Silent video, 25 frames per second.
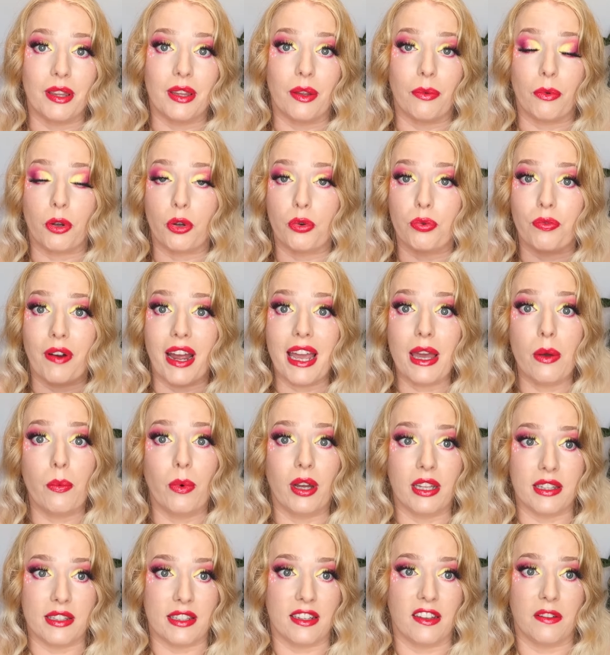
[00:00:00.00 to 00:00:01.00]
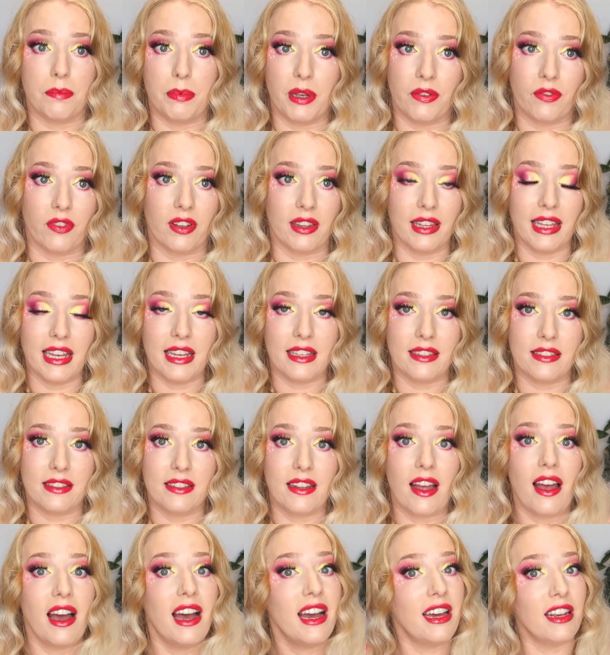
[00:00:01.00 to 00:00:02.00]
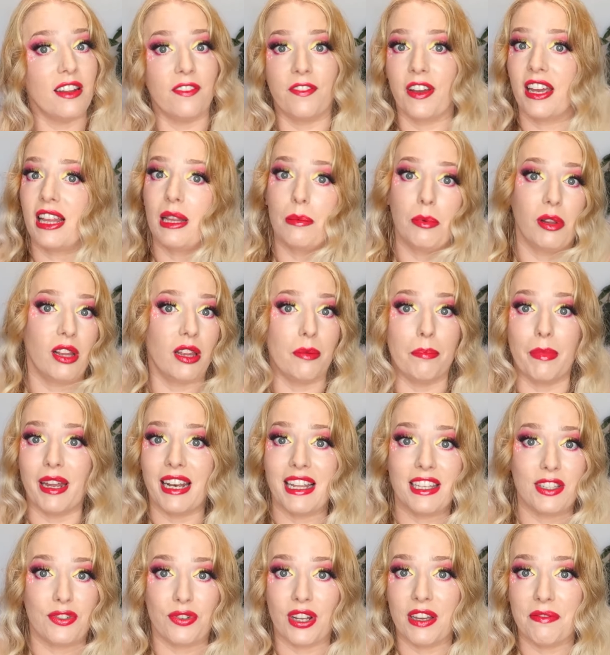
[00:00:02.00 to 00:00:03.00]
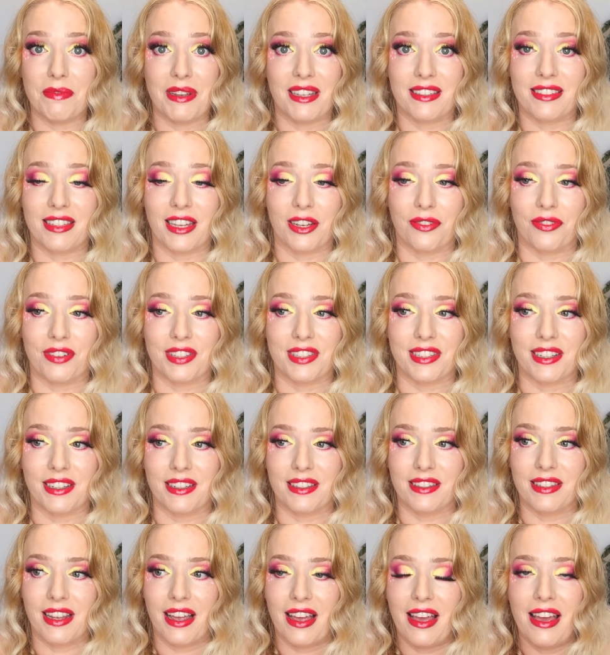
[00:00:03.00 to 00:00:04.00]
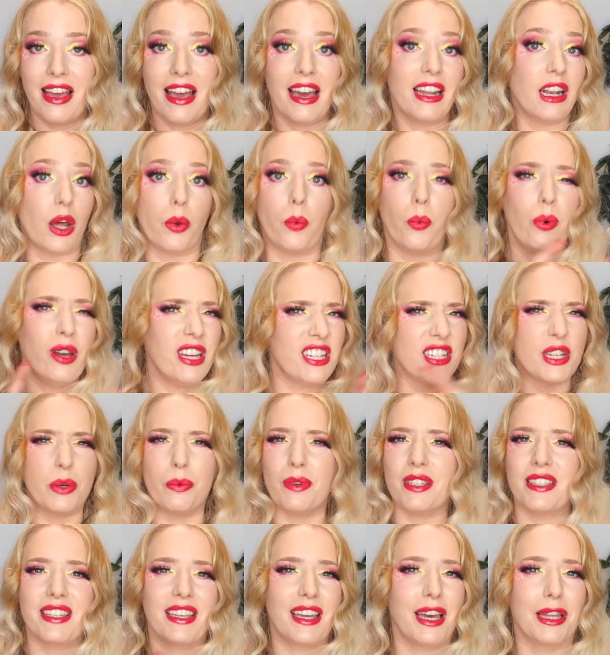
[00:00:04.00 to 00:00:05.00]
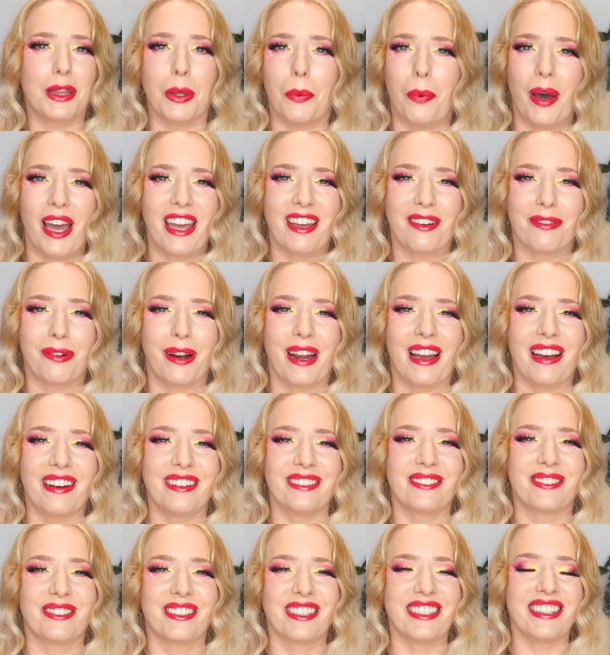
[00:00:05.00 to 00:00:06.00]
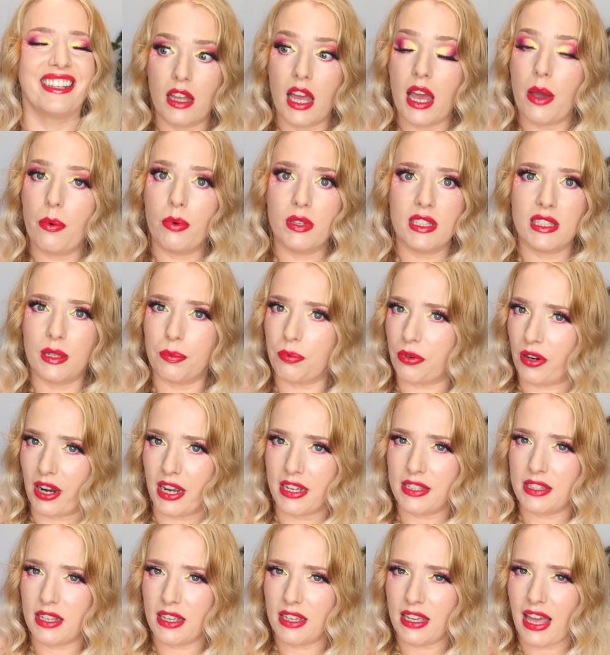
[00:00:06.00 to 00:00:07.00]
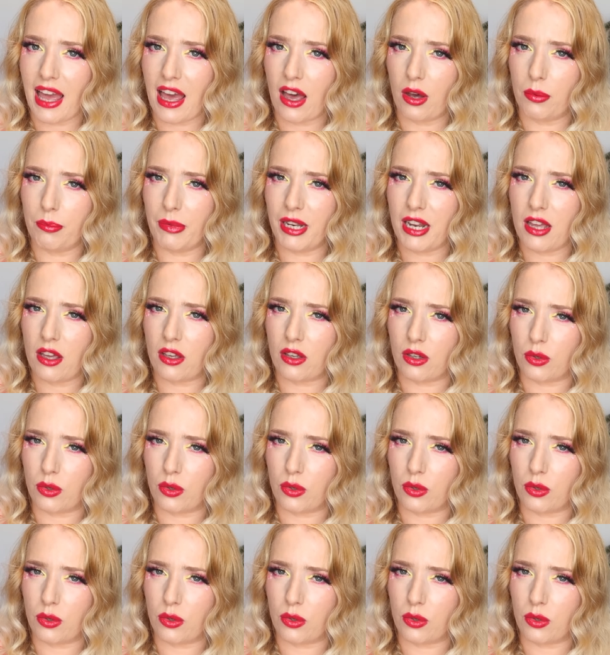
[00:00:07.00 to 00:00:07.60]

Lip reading: of the great ones that have been released aren't available on many streaming services, and I wish it was the other way around. It was surprising how many